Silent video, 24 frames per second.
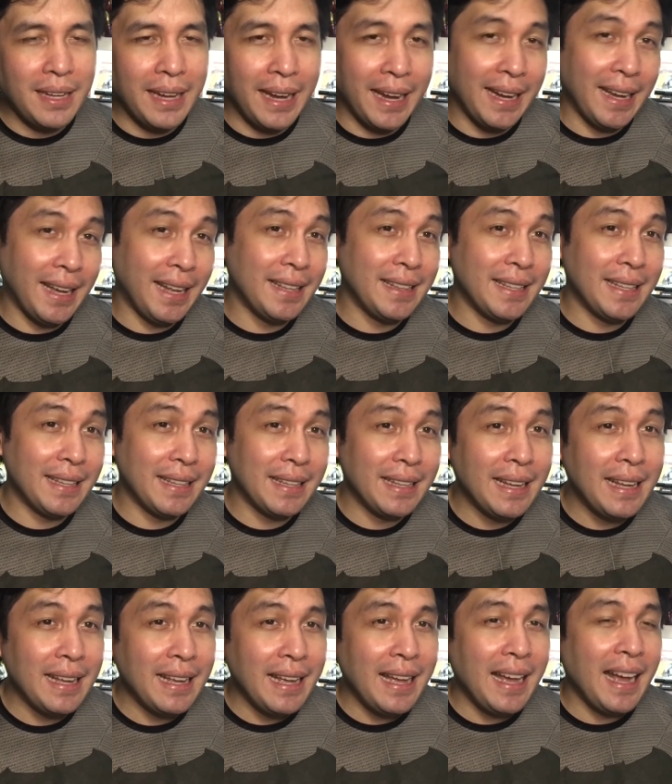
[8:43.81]
And
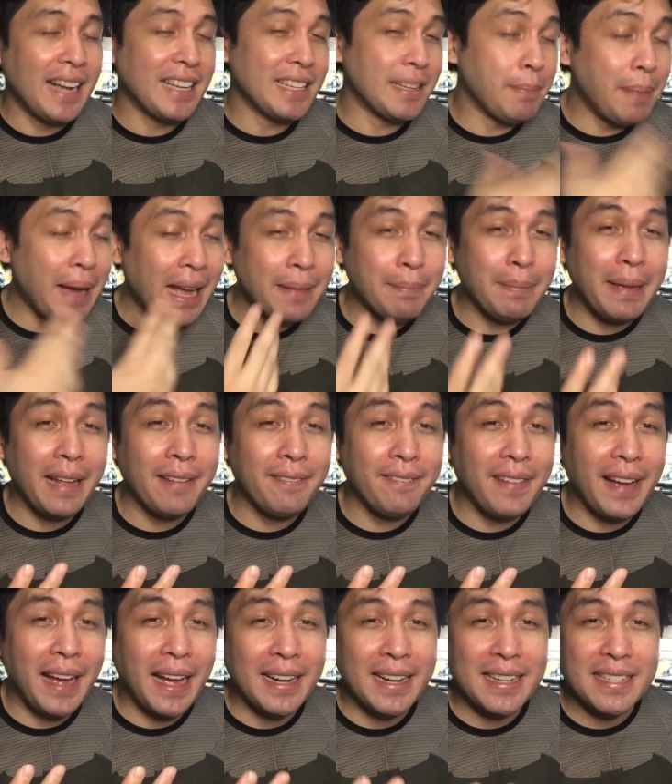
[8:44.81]
as a Batman
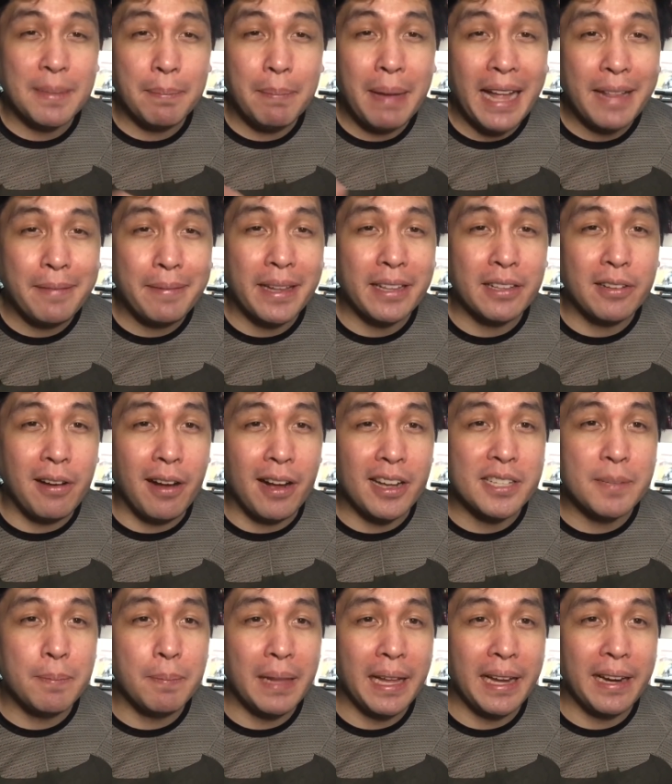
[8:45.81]
fan, as a Batman
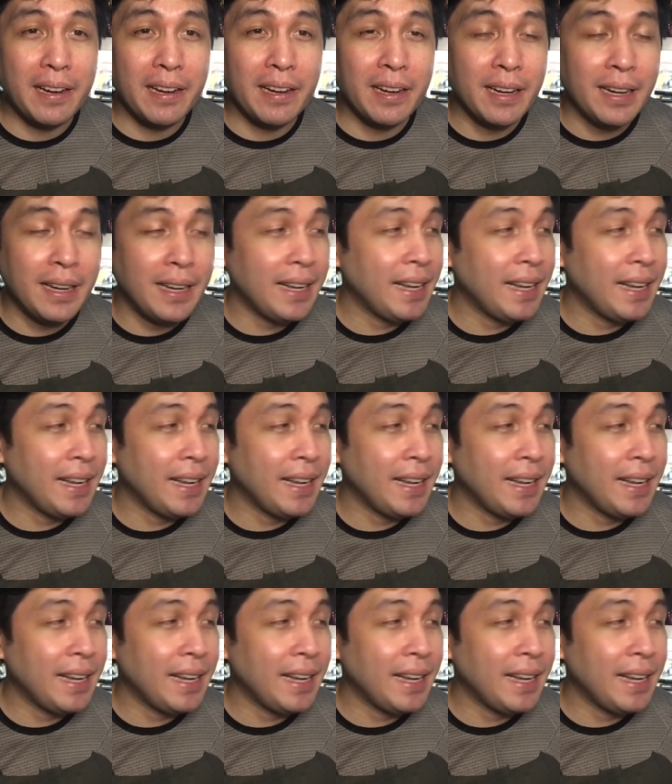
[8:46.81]
cosplayer,